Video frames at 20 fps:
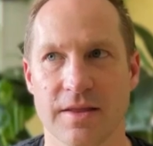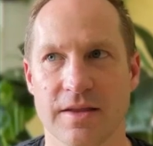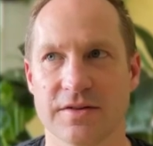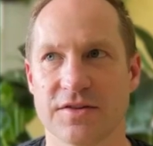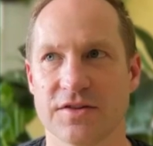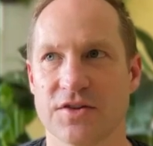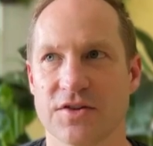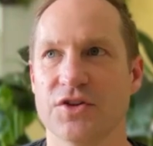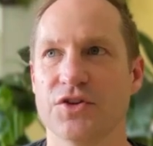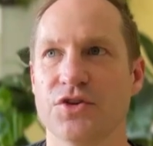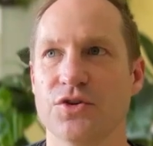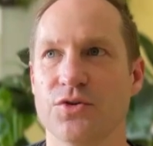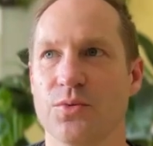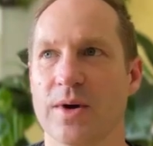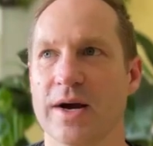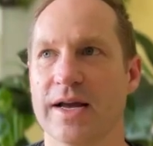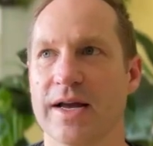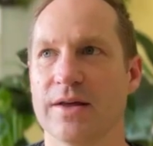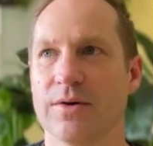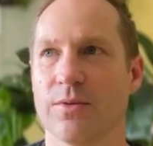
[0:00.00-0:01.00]
This is the new
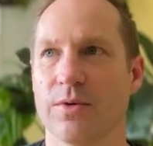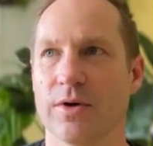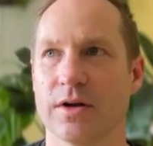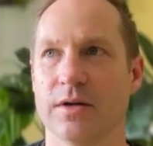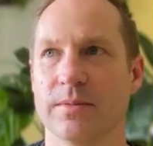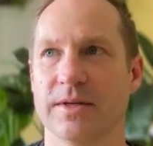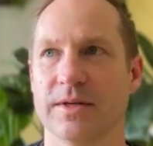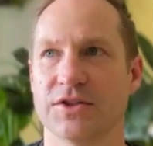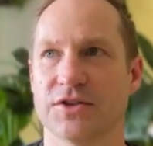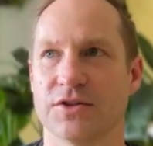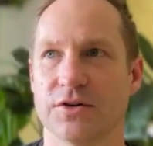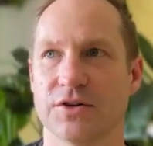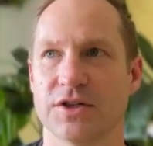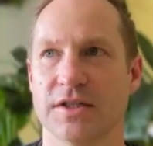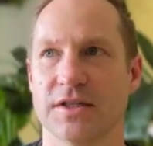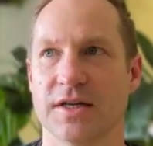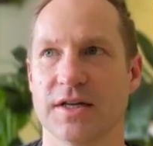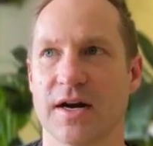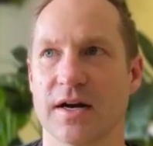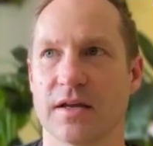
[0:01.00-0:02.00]
way that we're going to be
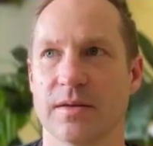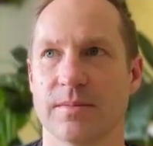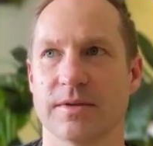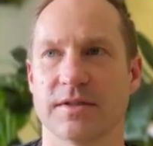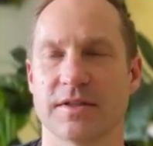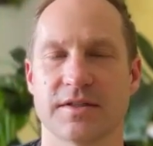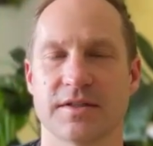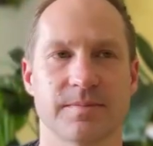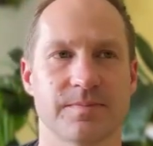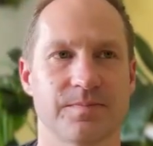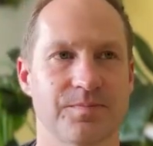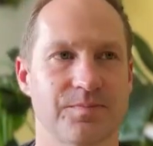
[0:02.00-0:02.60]
searching documents.